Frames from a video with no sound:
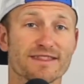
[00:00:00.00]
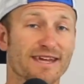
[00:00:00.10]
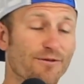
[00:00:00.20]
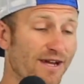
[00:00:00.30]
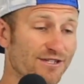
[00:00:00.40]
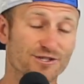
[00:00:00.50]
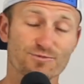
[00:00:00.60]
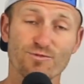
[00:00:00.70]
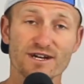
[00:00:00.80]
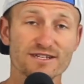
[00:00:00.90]
They went just
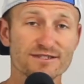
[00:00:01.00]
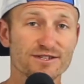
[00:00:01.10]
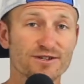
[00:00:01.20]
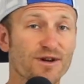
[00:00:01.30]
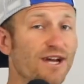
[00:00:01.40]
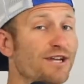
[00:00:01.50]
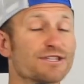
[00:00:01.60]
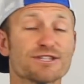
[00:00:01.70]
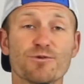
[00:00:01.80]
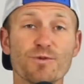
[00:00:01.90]
1 and 2,
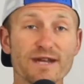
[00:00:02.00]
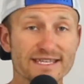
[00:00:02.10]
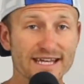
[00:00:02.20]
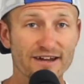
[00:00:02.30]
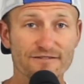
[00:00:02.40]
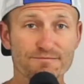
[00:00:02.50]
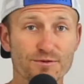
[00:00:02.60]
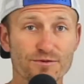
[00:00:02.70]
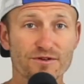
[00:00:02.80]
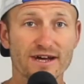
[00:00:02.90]
squeaked out of
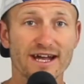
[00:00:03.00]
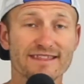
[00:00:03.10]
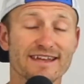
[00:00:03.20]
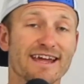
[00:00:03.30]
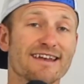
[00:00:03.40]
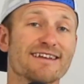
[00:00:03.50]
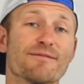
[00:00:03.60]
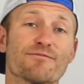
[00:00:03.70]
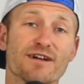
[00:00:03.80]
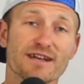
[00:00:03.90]
pool, and then ended
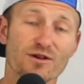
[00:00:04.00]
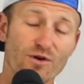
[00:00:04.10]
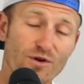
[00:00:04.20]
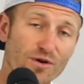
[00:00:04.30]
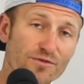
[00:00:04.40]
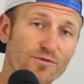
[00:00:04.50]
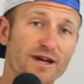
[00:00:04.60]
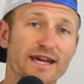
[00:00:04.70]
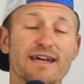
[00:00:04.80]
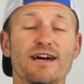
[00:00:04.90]
up running all the
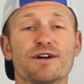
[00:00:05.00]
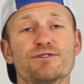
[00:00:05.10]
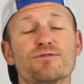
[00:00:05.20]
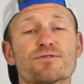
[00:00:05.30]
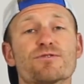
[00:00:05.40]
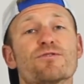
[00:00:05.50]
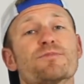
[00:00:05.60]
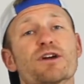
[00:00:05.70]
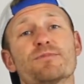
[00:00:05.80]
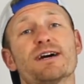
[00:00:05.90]
way to the gold
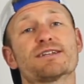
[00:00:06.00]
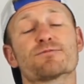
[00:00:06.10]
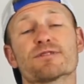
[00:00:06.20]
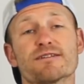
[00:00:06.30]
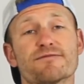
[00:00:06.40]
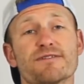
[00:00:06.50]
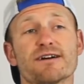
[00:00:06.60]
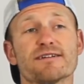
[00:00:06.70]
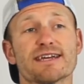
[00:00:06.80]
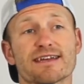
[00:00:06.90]
medal match where they
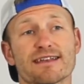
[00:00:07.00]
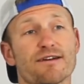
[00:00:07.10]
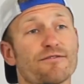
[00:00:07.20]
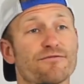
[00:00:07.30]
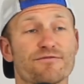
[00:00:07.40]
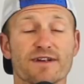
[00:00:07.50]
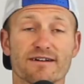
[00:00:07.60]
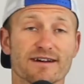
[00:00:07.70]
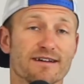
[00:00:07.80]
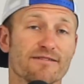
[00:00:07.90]
fell in a
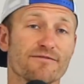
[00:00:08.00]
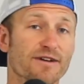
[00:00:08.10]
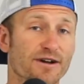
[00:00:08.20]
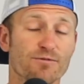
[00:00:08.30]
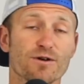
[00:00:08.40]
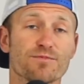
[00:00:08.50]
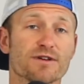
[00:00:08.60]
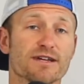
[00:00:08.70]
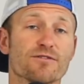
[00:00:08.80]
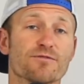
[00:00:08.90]
very, very
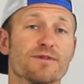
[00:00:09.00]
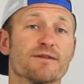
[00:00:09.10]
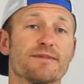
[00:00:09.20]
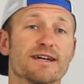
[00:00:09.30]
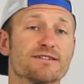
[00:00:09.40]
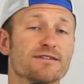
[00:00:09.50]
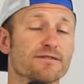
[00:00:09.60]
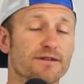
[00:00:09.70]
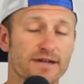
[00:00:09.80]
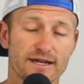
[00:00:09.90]
well-played gold medal match
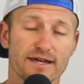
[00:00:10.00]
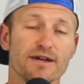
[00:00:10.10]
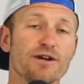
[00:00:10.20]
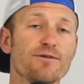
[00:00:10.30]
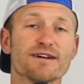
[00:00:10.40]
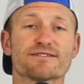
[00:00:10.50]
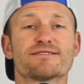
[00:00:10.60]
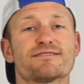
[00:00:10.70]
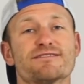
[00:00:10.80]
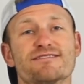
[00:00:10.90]
too. Who
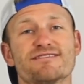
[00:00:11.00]
else?